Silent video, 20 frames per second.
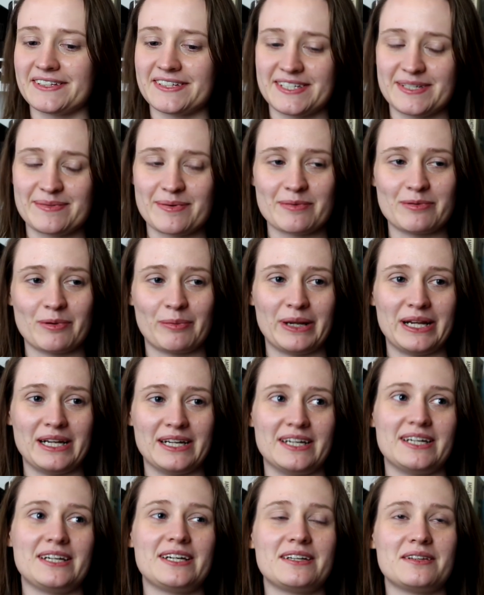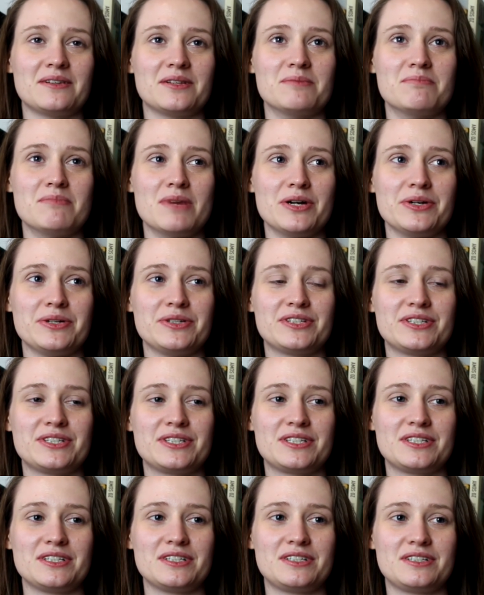this is probably like the
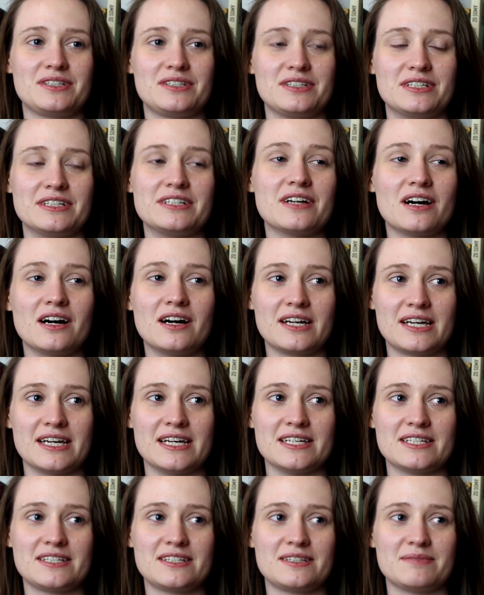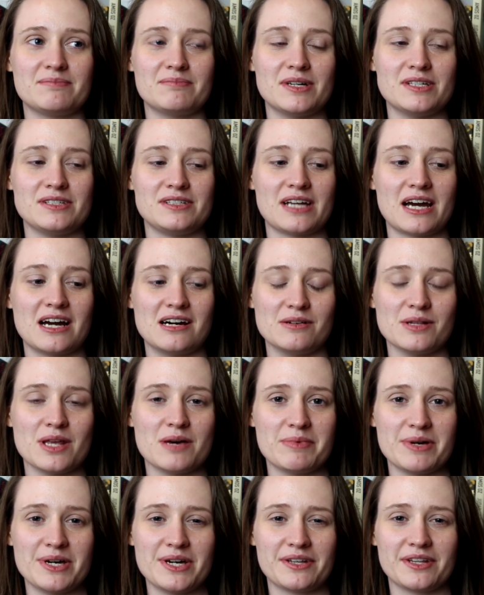darkest, most out there
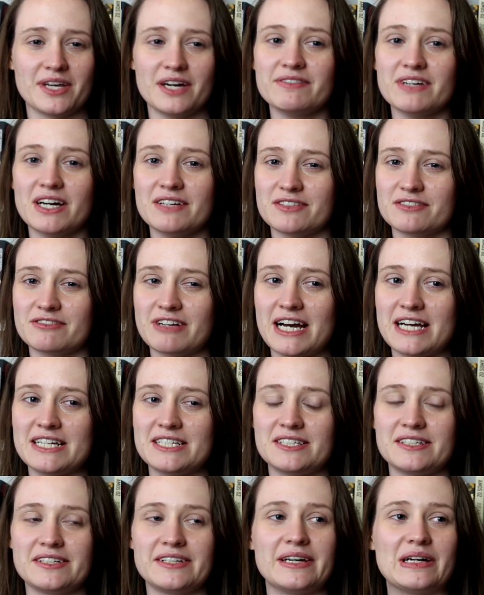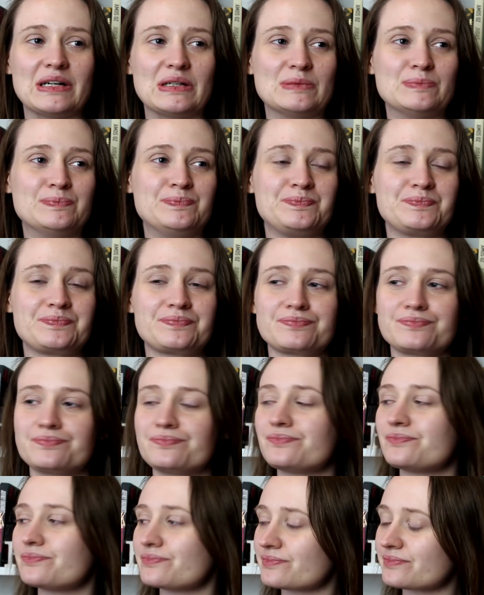book that I've ever read. And
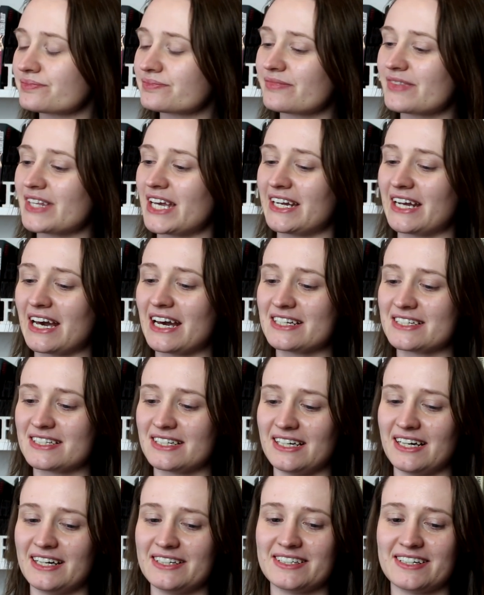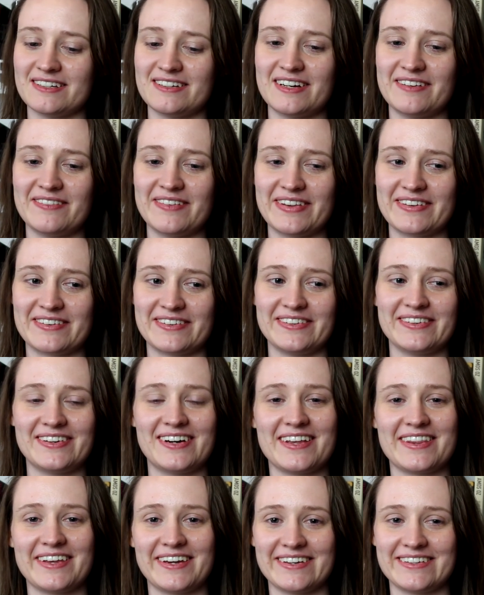actually, I don't know whether or not
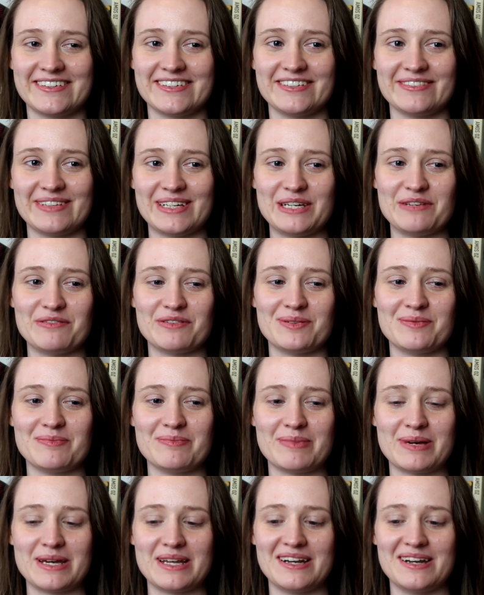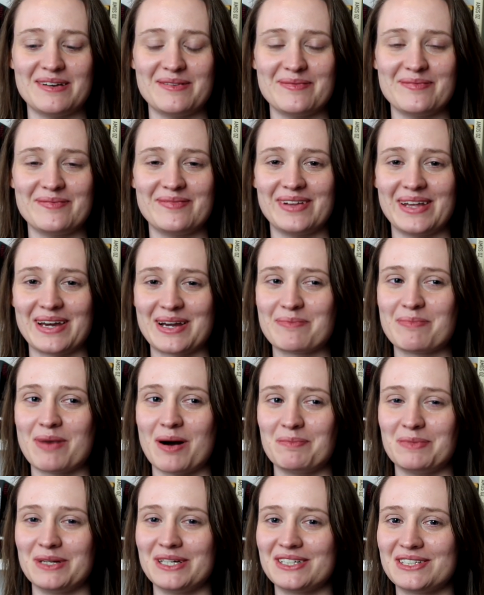I think it should have even been like
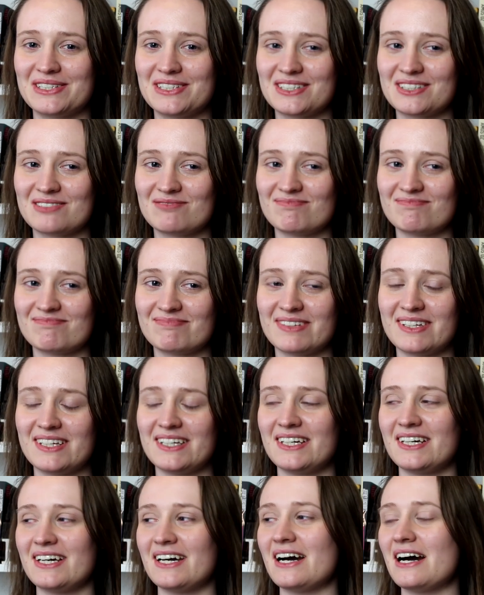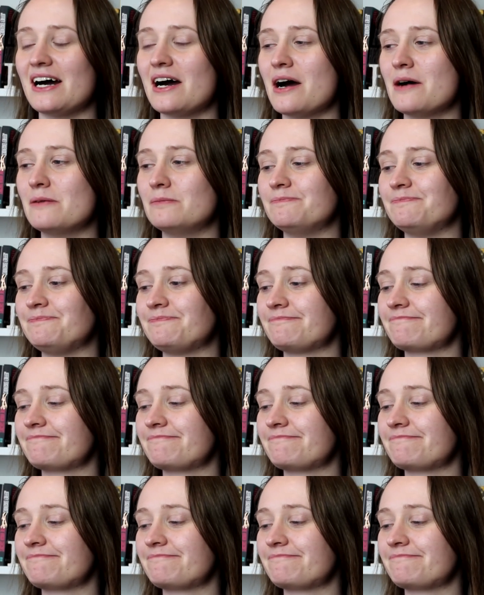published. How